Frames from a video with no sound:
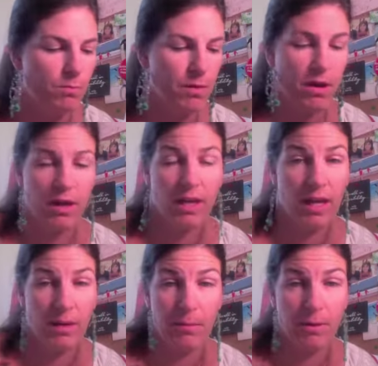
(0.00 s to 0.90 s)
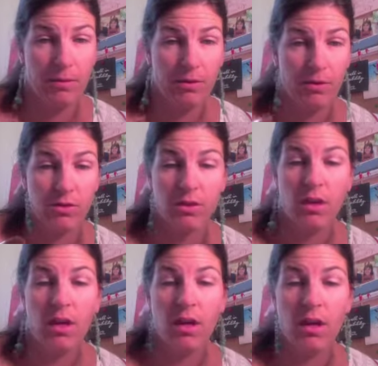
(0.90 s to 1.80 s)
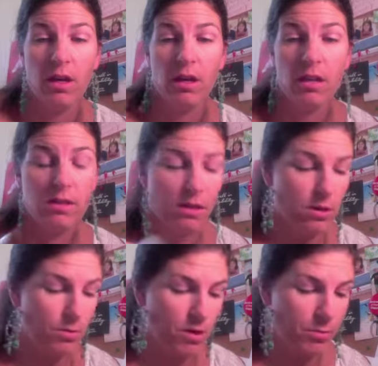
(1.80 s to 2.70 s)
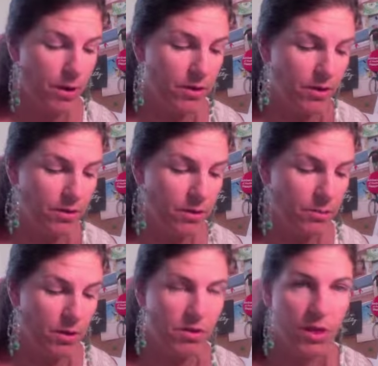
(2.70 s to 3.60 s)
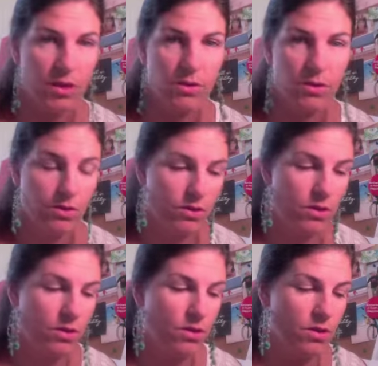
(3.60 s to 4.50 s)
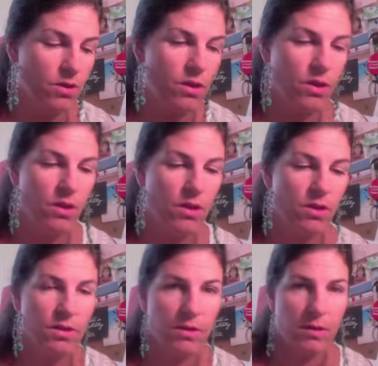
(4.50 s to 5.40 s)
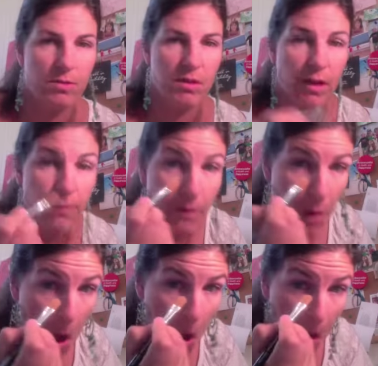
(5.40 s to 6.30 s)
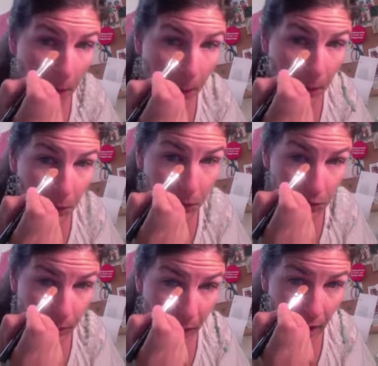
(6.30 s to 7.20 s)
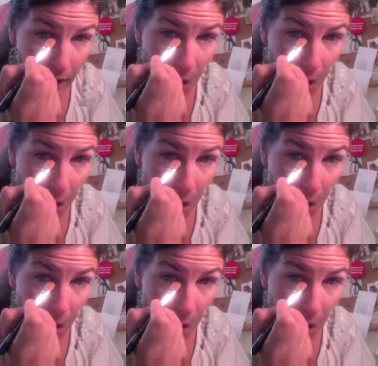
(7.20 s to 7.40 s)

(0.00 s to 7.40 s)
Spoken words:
a Bare Minerals concealer brush, powder concealer brush. I use the same stuff right in the corners of my eyes.